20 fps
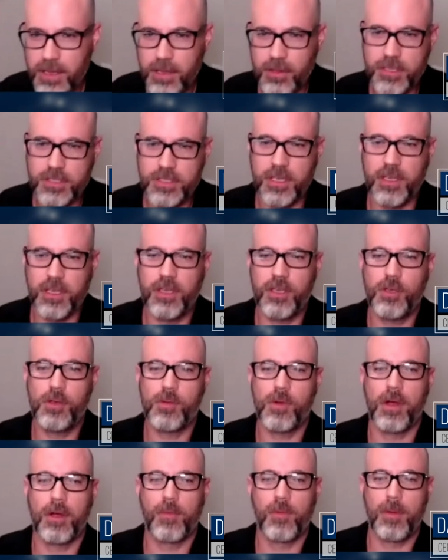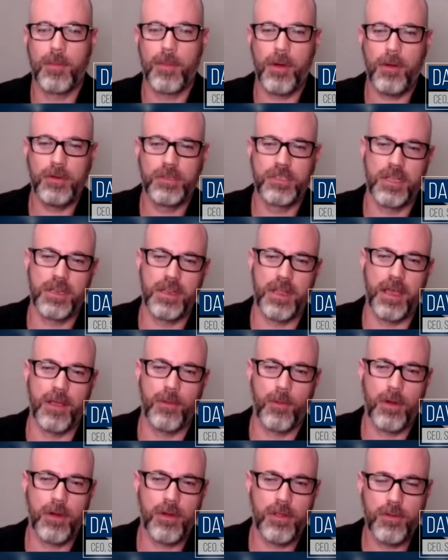looks like you are remote today.
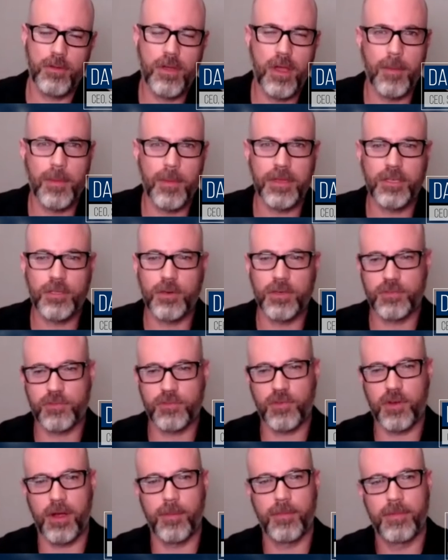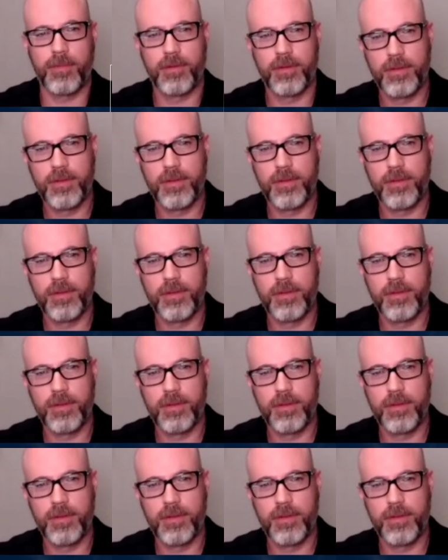Where are you coming to us from?